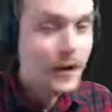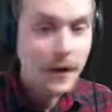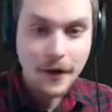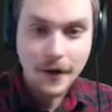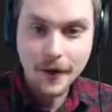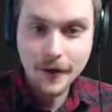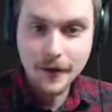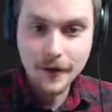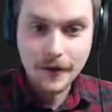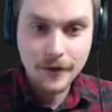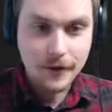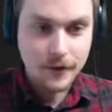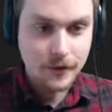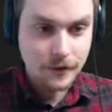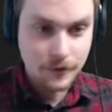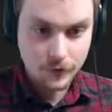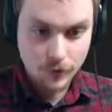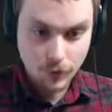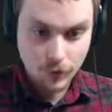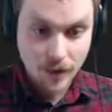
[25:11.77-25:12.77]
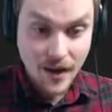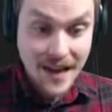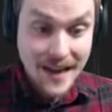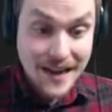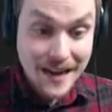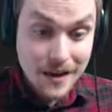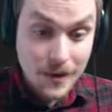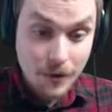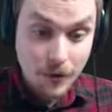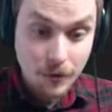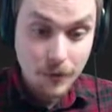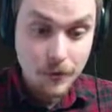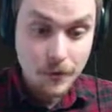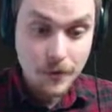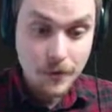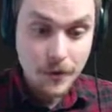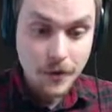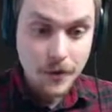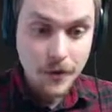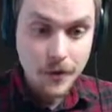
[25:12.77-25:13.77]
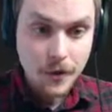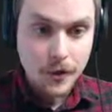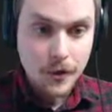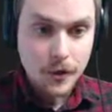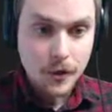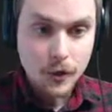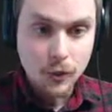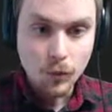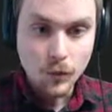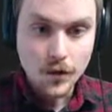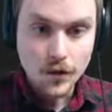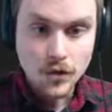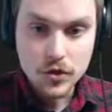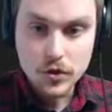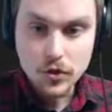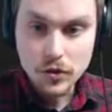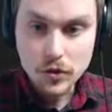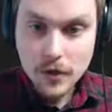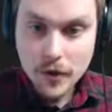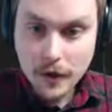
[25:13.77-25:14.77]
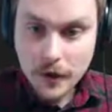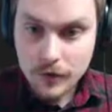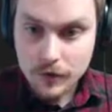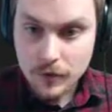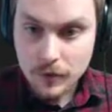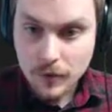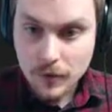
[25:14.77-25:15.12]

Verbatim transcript: Uh, so now we should actually